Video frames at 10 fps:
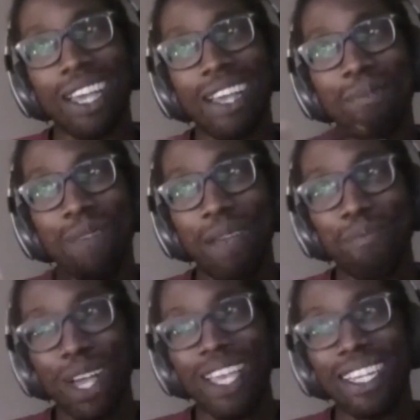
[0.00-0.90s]
and
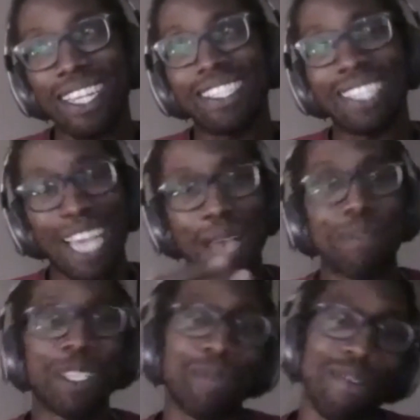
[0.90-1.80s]
my identity
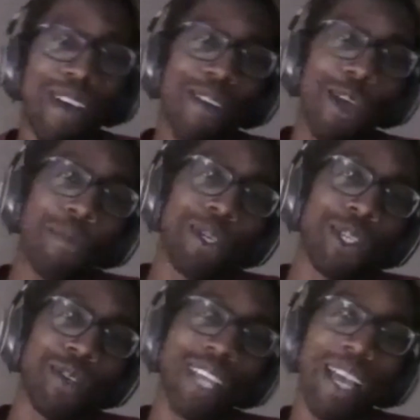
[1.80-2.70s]
happened to be very
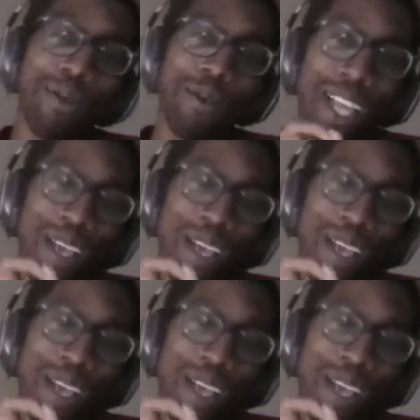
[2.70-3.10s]
opportune. Now,